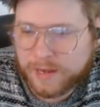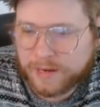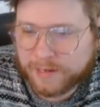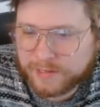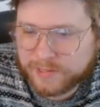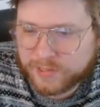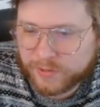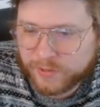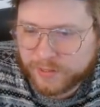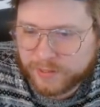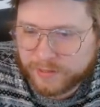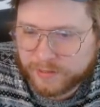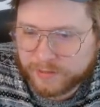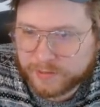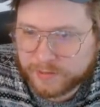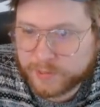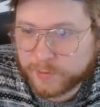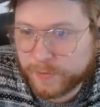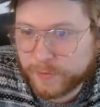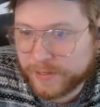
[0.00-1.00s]
I guess I'll ending
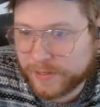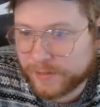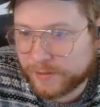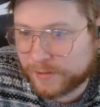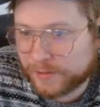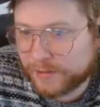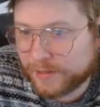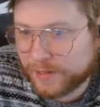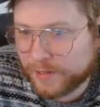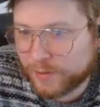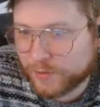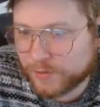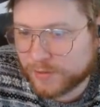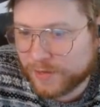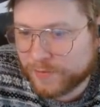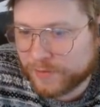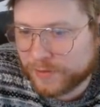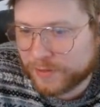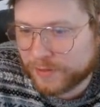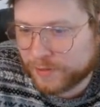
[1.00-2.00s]
the smith. I don't
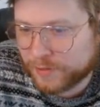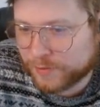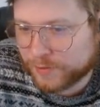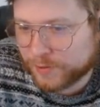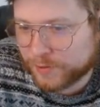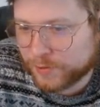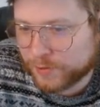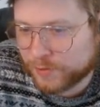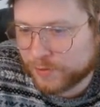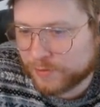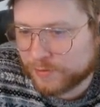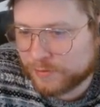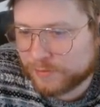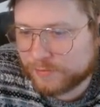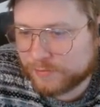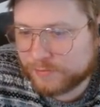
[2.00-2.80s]
love it here though.